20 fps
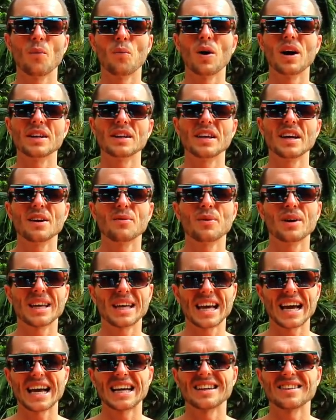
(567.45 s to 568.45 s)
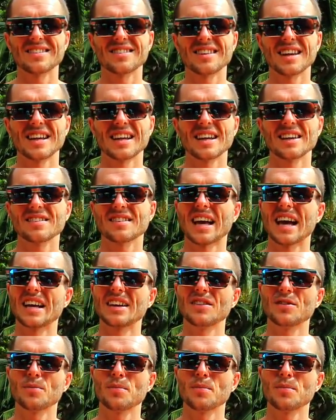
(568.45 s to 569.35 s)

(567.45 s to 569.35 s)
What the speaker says: 1 year with Calisthenics and